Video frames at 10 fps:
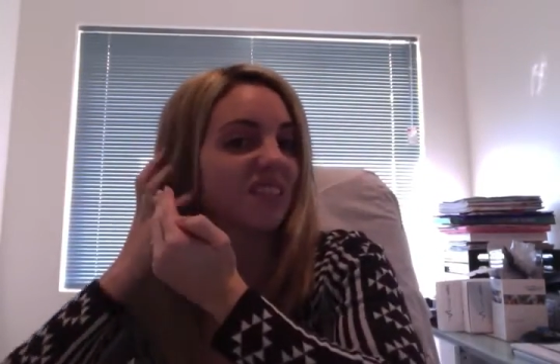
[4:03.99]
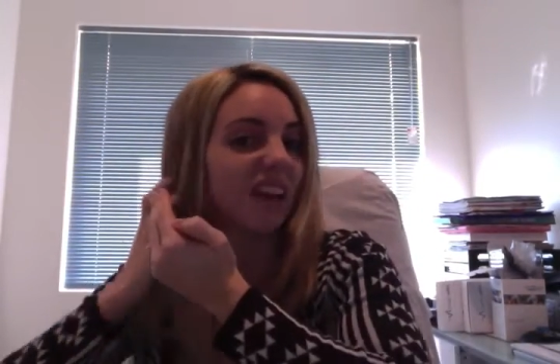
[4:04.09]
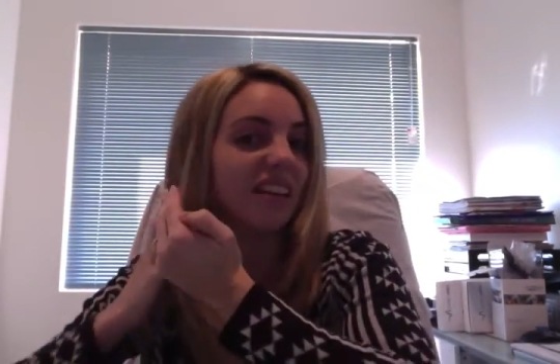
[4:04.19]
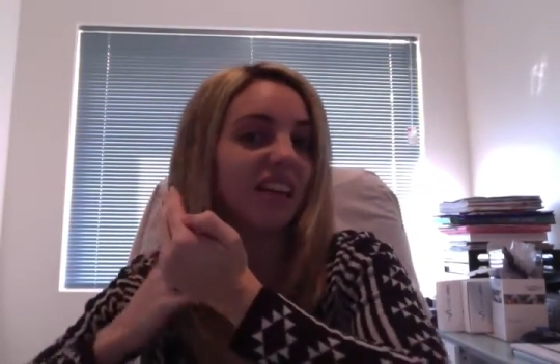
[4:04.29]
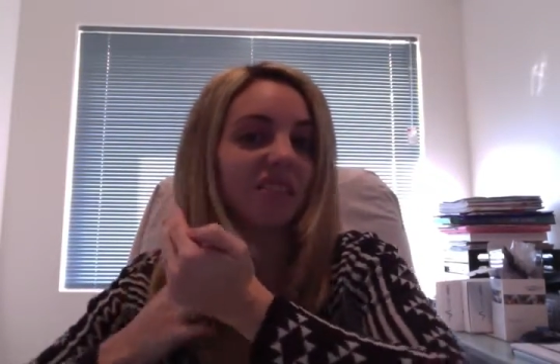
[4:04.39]
a
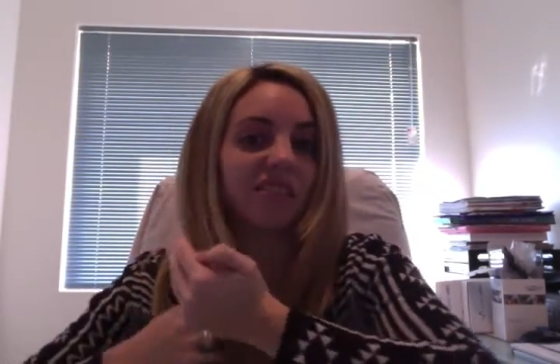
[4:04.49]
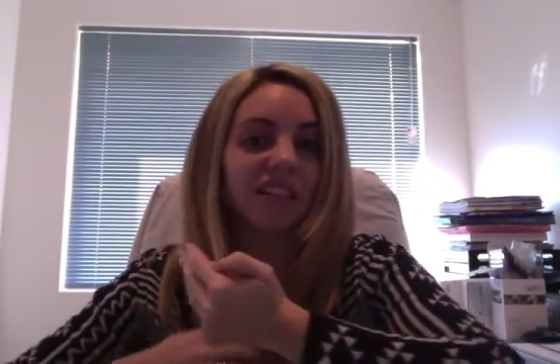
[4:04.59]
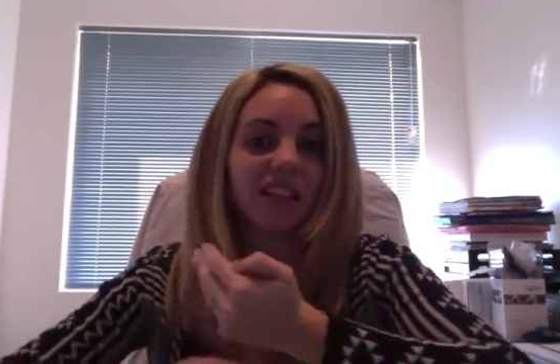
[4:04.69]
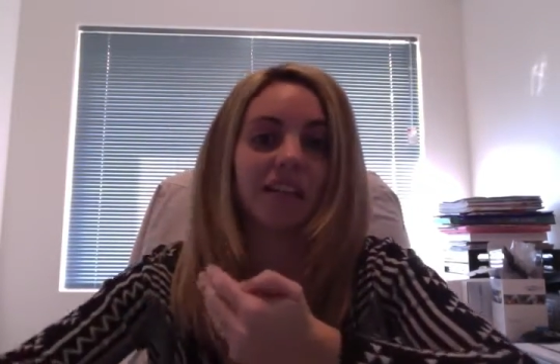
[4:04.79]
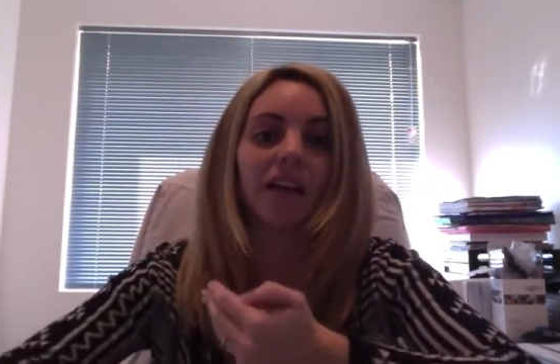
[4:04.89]
needle in
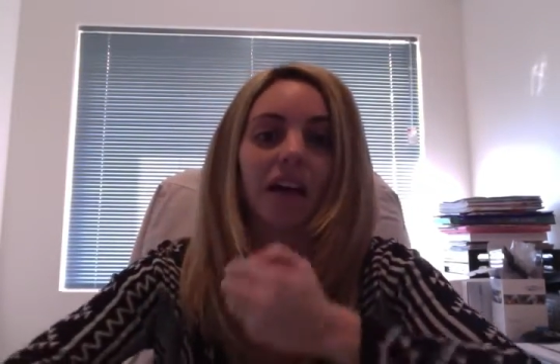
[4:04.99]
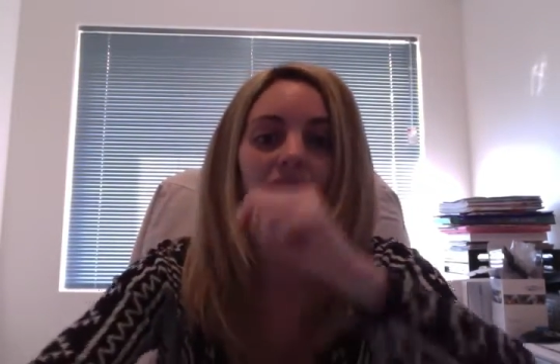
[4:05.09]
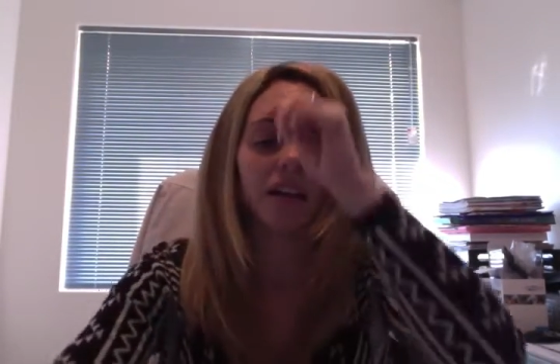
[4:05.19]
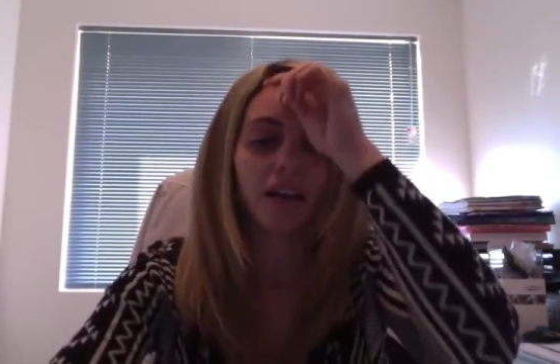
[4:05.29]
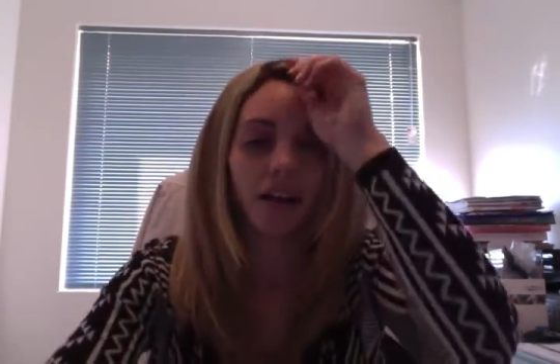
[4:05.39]
your ear,
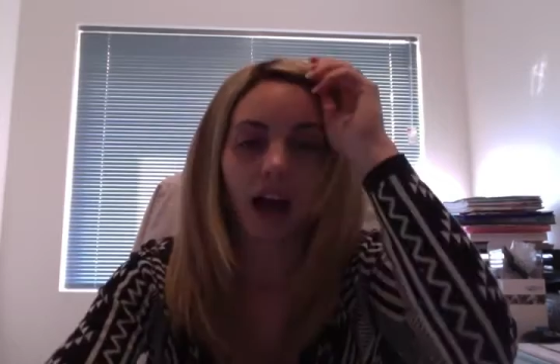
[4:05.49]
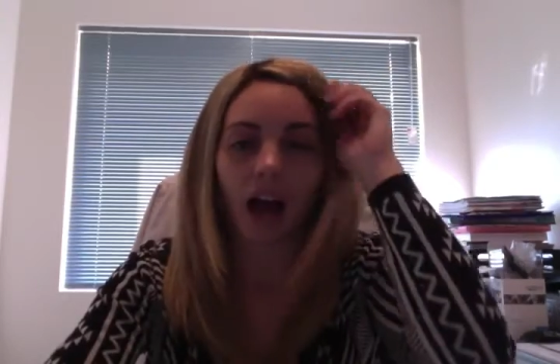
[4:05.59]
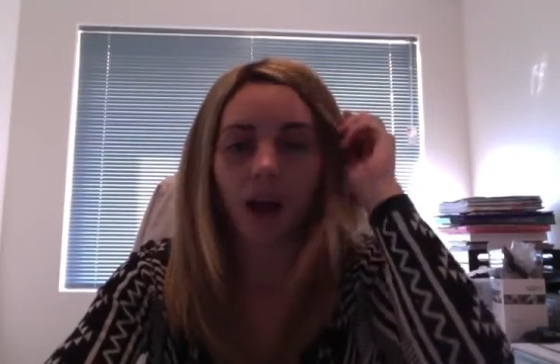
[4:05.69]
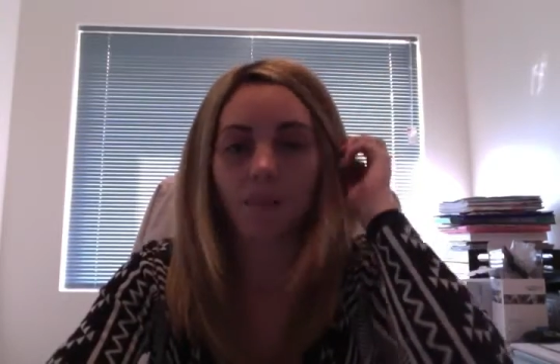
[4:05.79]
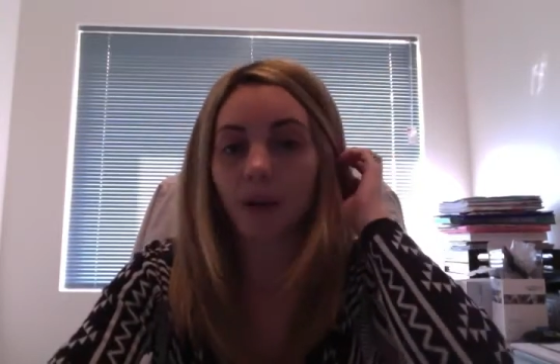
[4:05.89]

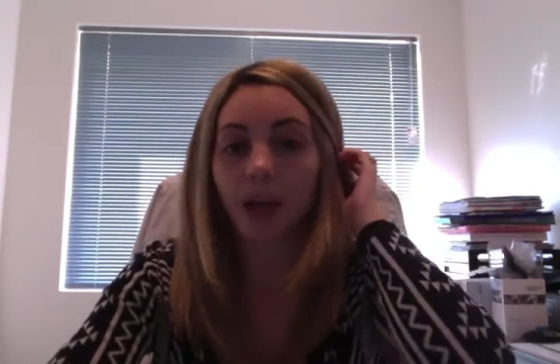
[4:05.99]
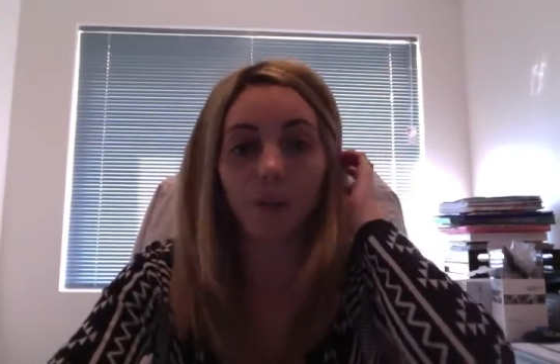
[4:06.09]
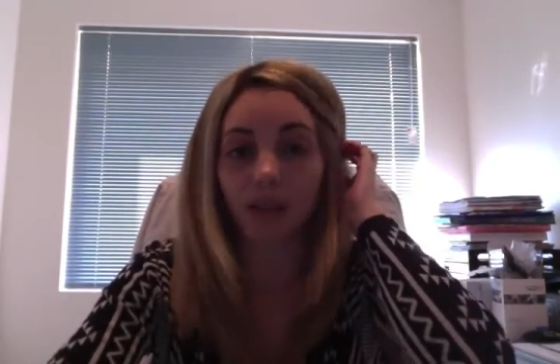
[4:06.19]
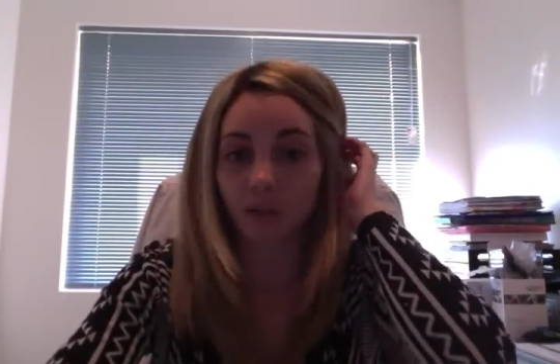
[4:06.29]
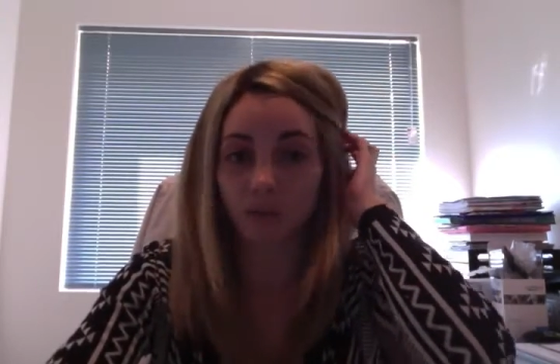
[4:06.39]
but
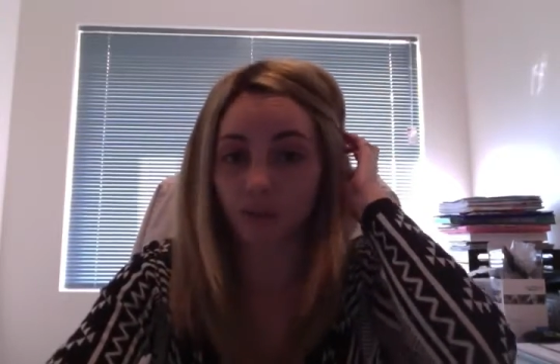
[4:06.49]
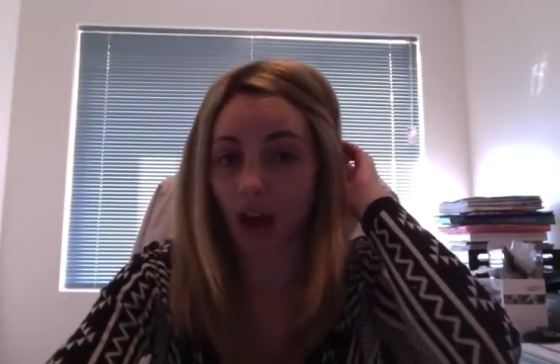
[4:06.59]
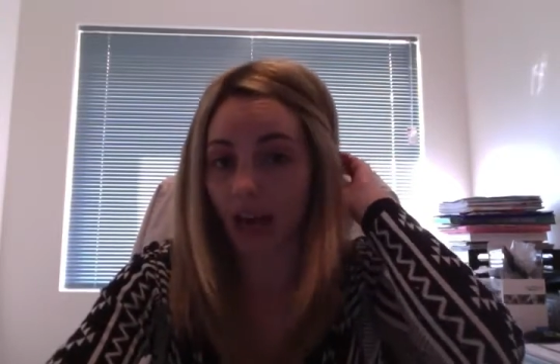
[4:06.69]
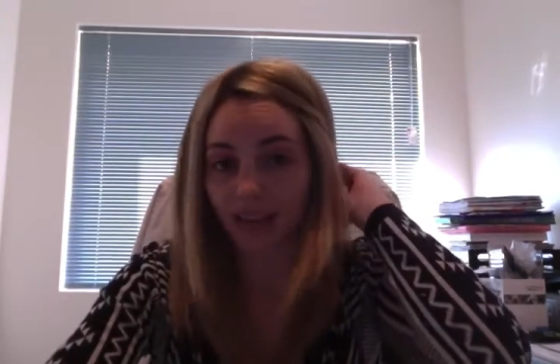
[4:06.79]
otherwise it was fine.